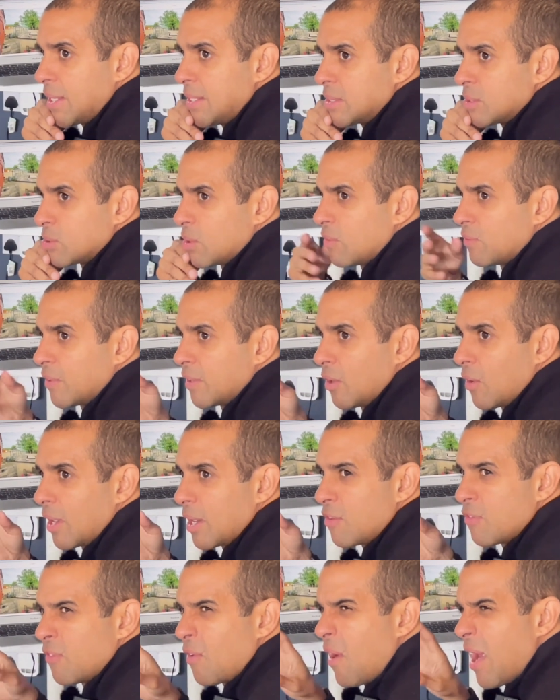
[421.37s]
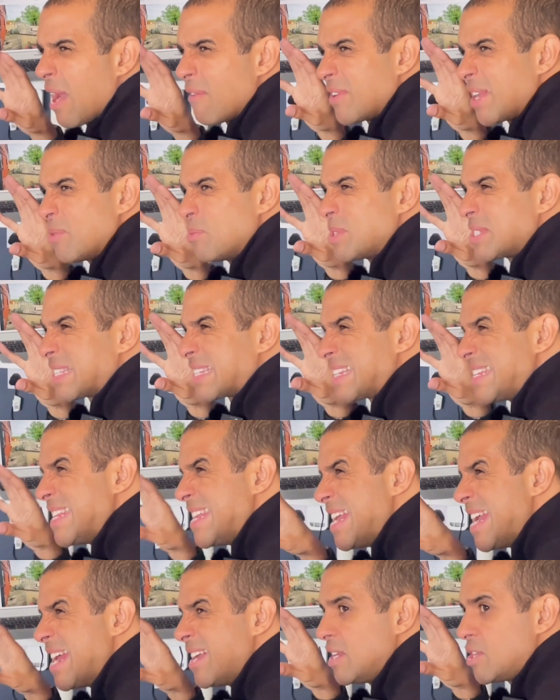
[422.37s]
It was on for 95 and it was
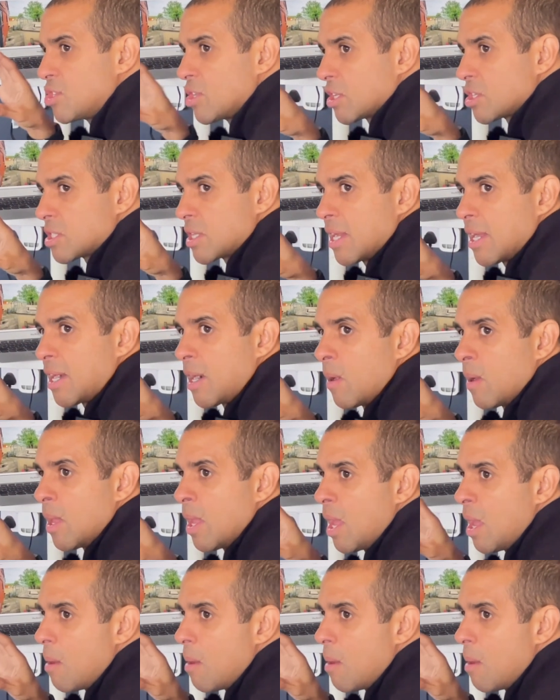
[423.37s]
nearly just there.